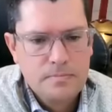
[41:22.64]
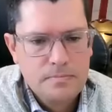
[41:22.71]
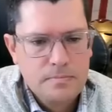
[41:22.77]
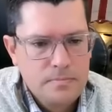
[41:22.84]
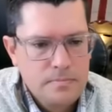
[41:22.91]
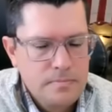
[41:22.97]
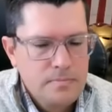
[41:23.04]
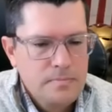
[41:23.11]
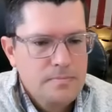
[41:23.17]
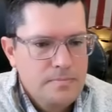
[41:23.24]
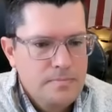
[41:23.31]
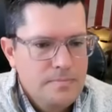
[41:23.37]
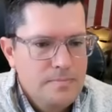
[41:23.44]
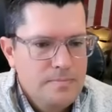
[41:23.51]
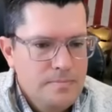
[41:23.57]

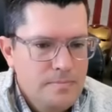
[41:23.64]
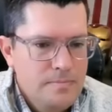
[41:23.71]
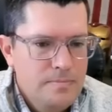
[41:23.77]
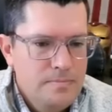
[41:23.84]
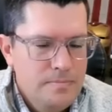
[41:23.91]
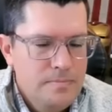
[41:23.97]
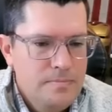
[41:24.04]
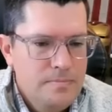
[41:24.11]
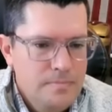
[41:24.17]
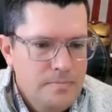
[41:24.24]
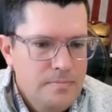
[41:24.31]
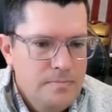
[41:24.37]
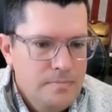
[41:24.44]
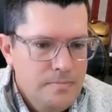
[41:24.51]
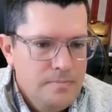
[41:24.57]

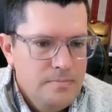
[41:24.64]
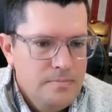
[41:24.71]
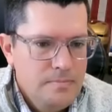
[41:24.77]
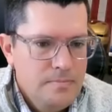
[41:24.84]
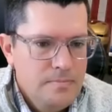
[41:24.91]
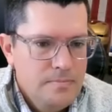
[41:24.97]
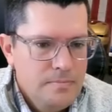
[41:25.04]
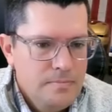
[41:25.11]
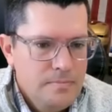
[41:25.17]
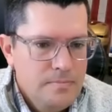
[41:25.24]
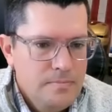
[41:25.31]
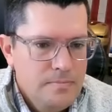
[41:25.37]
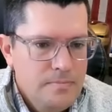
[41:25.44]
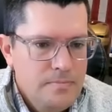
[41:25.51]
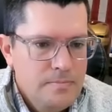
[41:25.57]

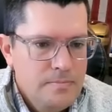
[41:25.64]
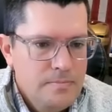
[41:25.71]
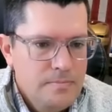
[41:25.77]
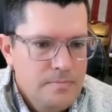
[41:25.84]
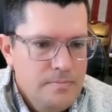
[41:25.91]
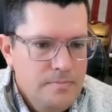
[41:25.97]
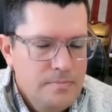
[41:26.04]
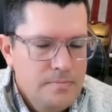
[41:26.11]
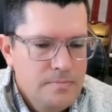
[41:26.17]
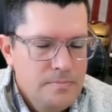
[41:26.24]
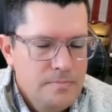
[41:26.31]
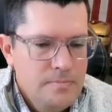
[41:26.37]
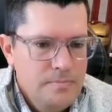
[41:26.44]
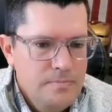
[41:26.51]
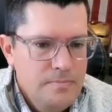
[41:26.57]
The person shown says nothing.